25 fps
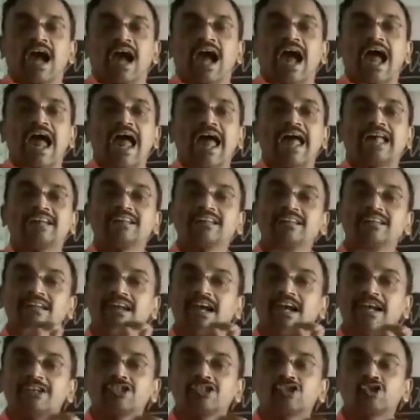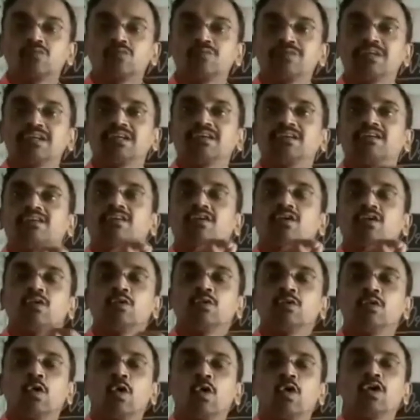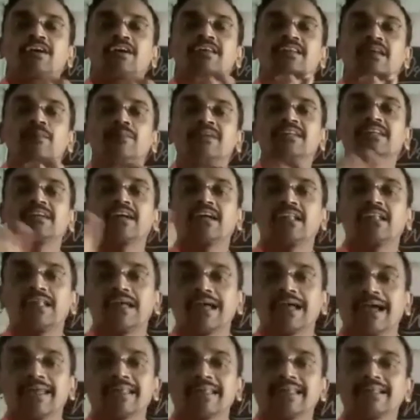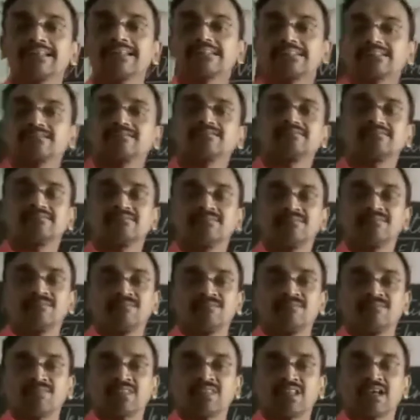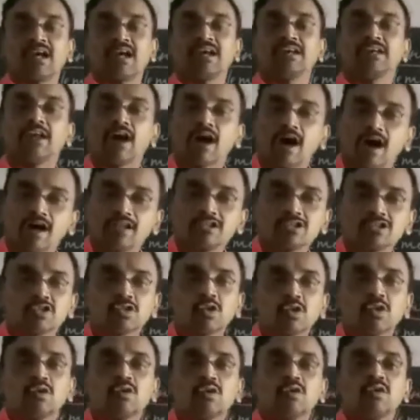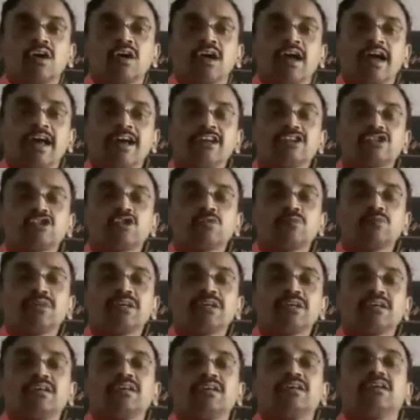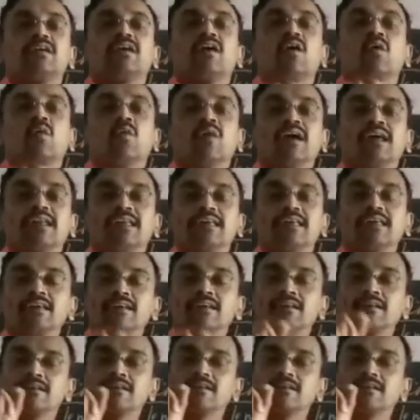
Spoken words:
and it should be no grammatical errors, and also it should be very